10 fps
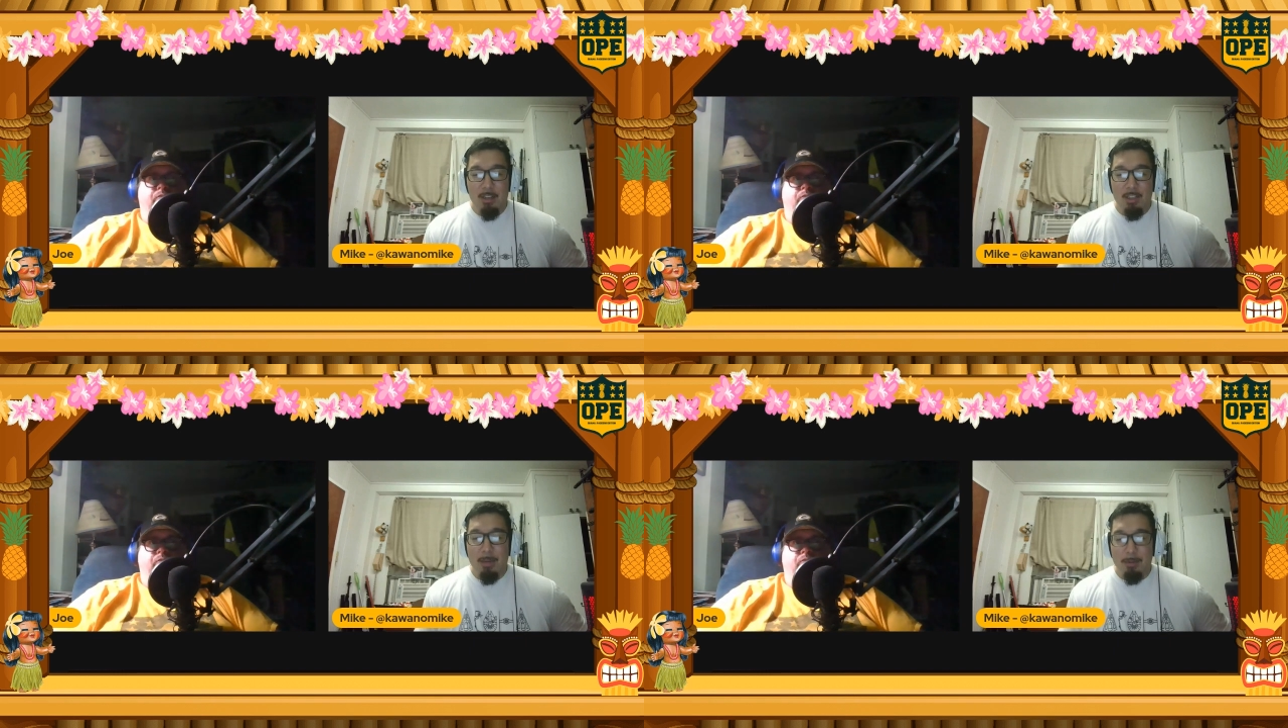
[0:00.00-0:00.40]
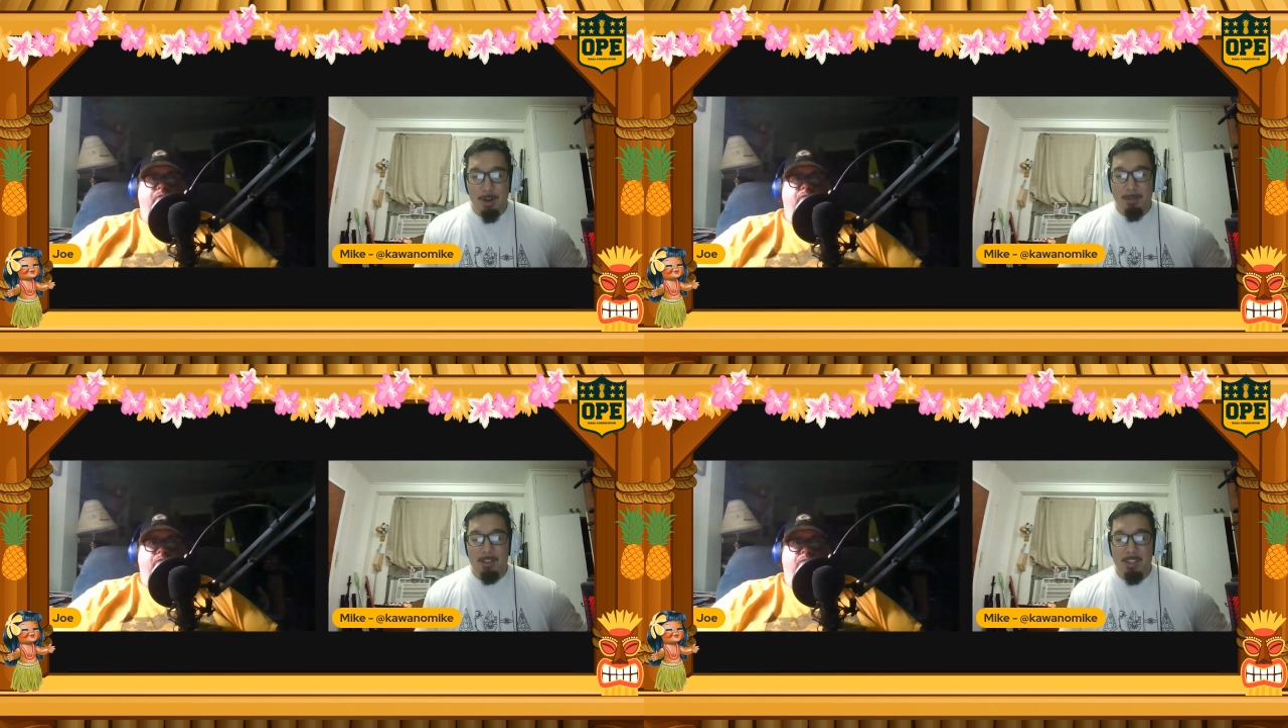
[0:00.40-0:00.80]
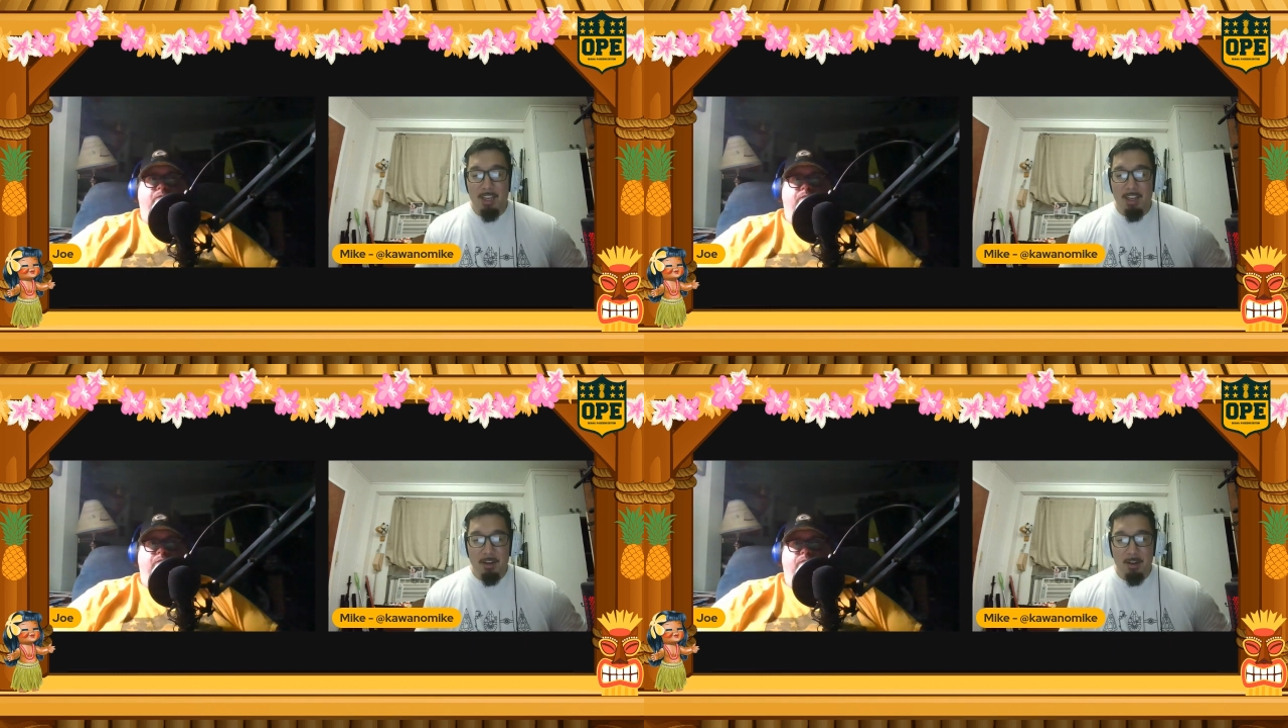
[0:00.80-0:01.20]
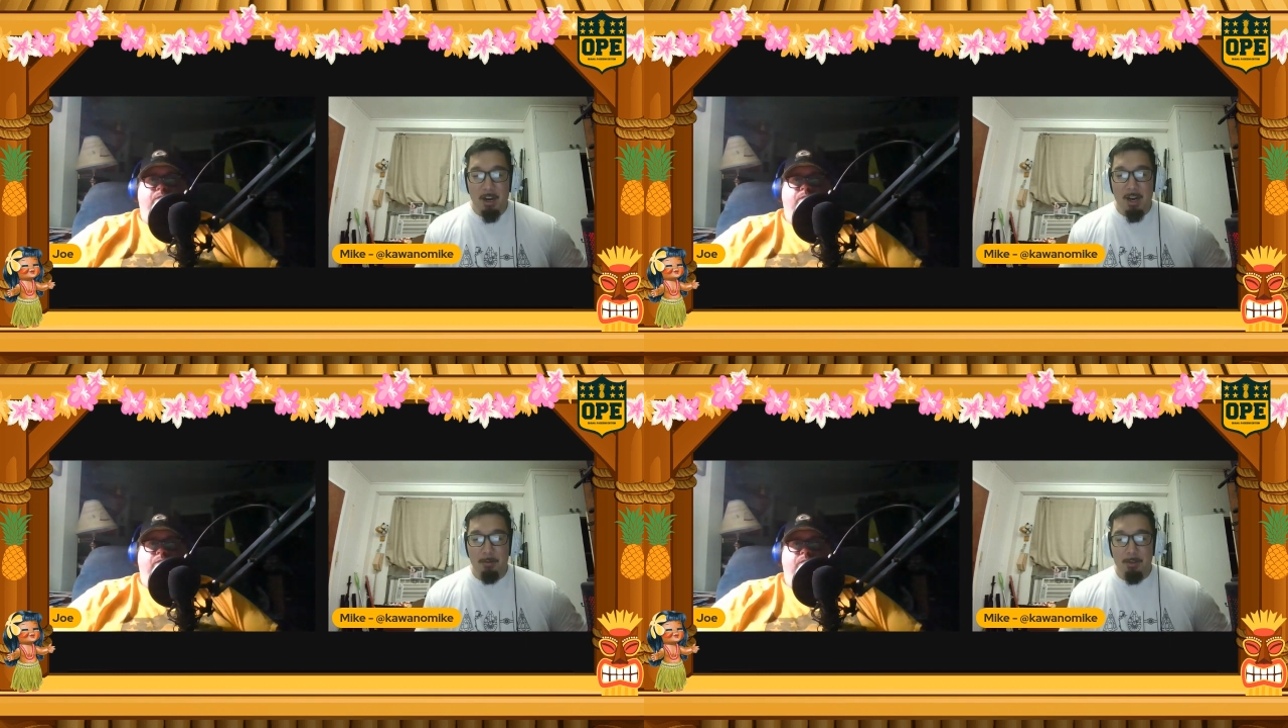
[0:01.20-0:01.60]
James Robinson
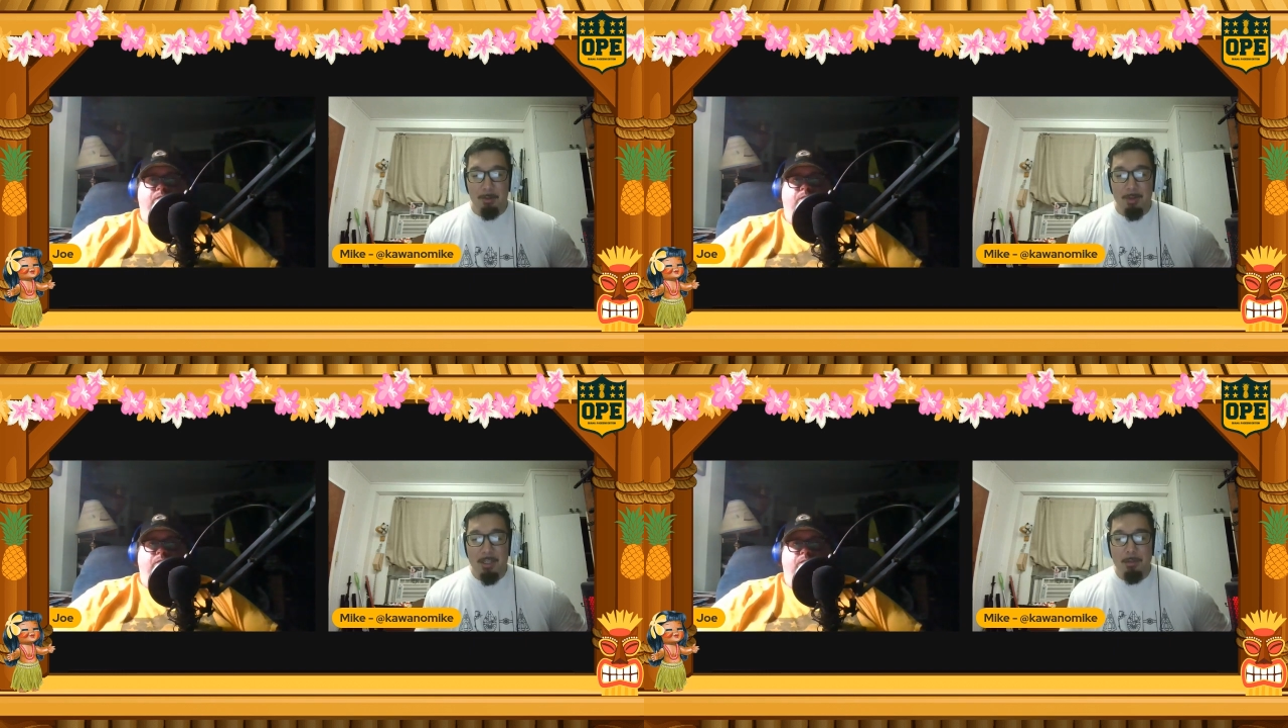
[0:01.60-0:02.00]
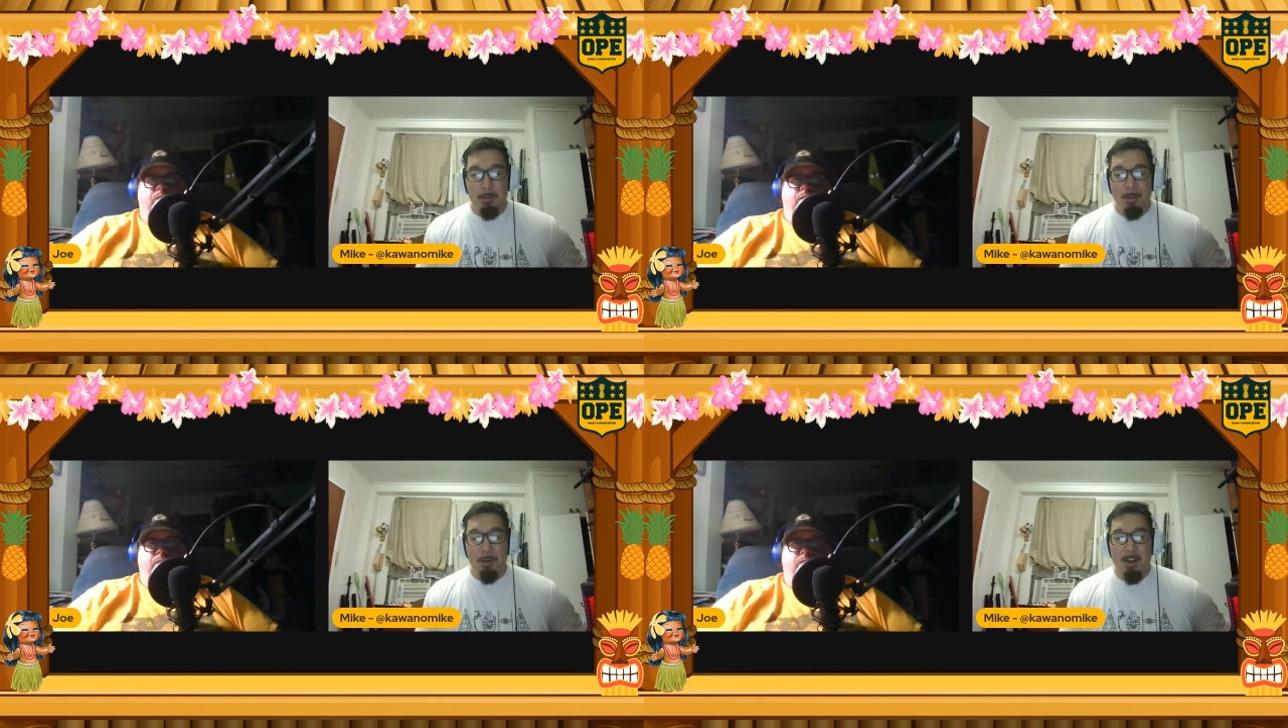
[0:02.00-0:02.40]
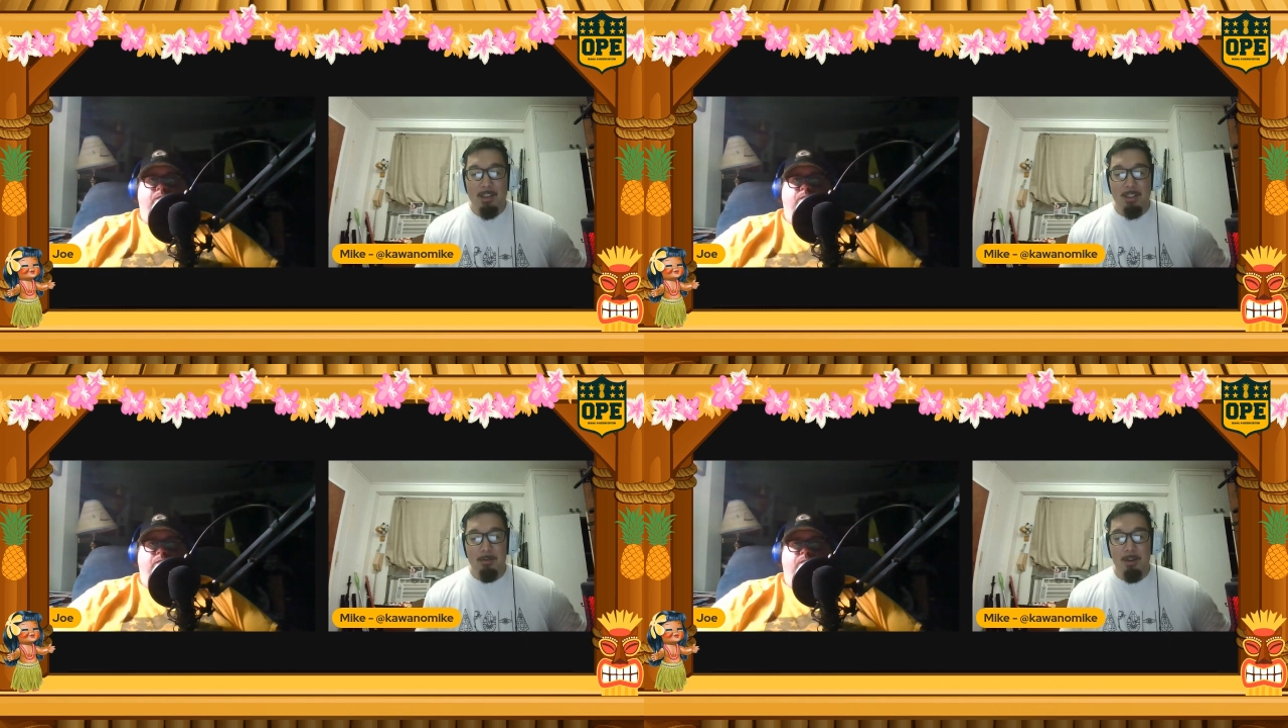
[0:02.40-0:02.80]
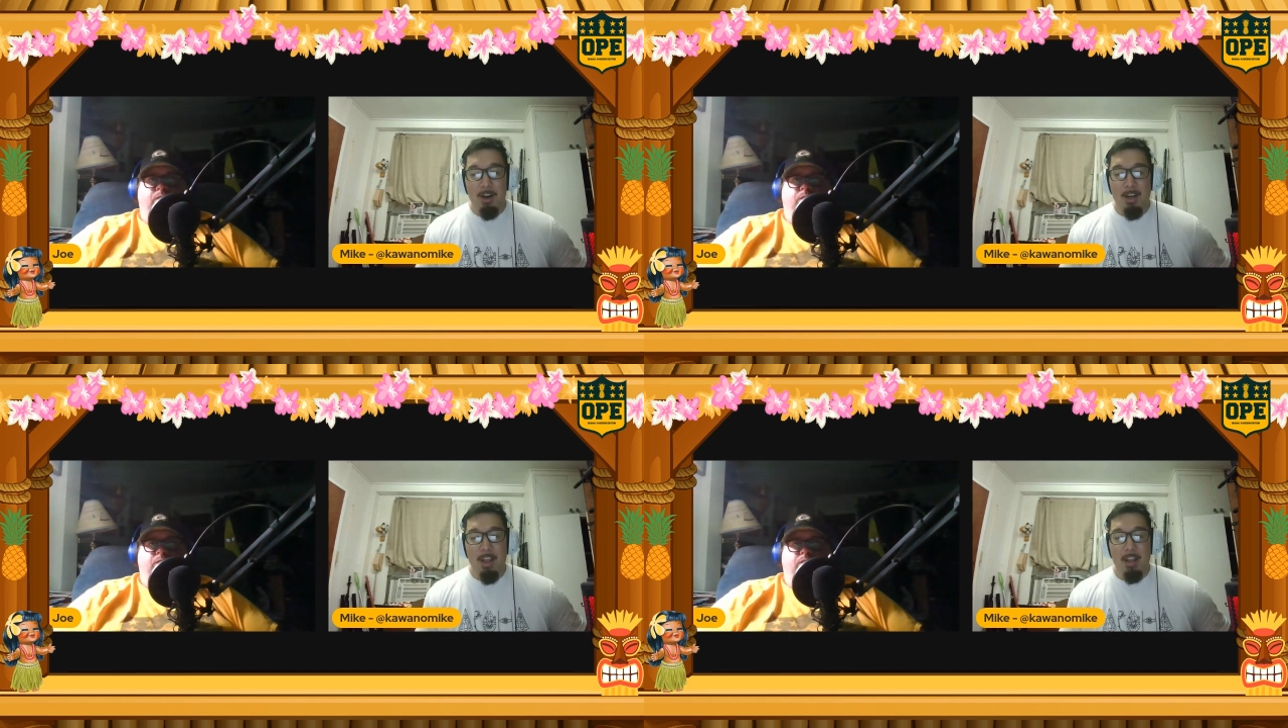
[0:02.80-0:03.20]
was released from the practice
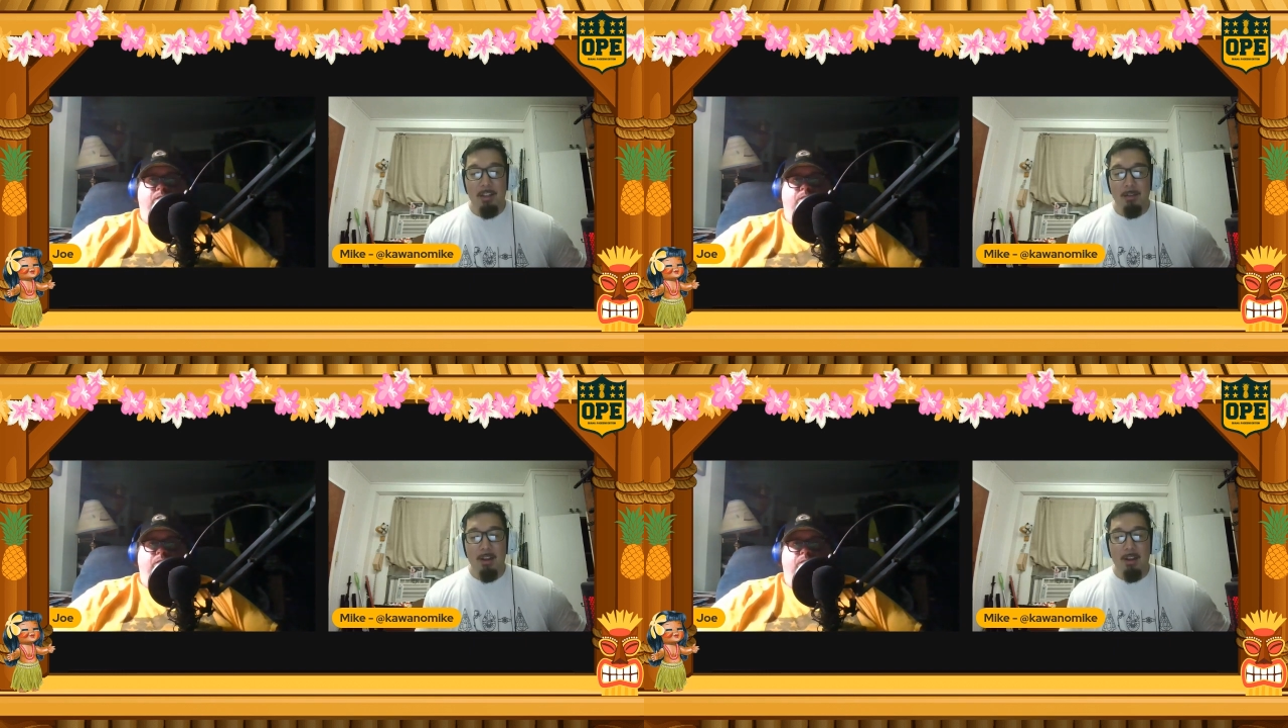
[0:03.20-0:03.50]
squad, and